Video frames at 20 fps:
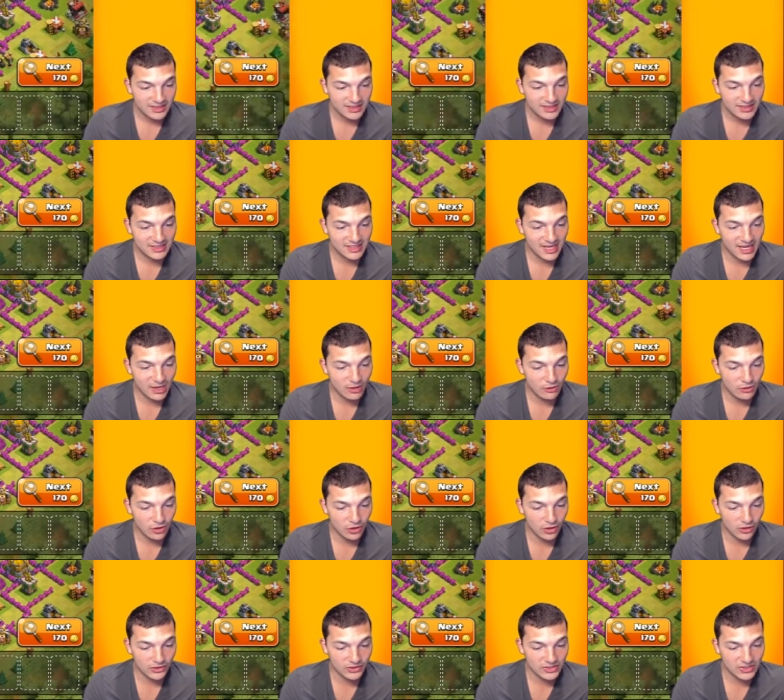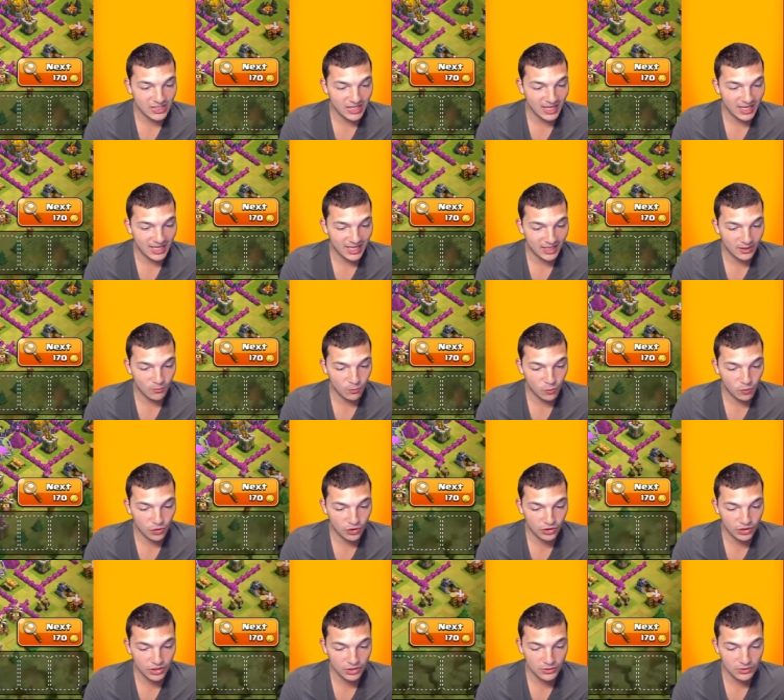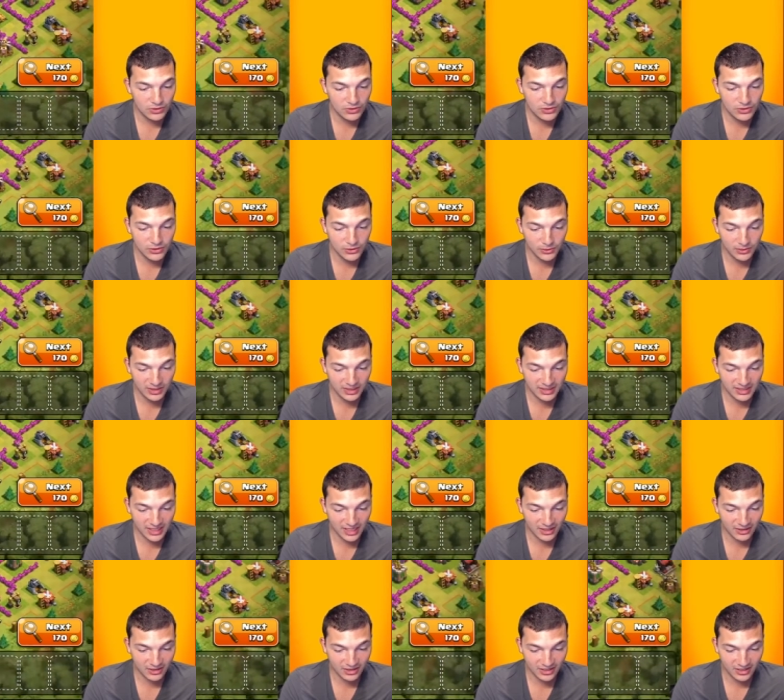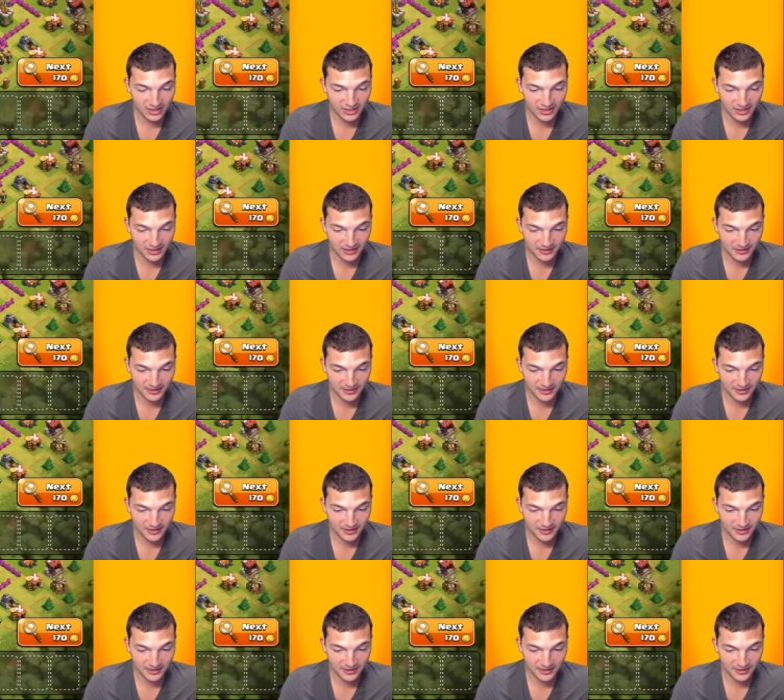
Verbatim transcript: Town Hall 10, what are you doing down here?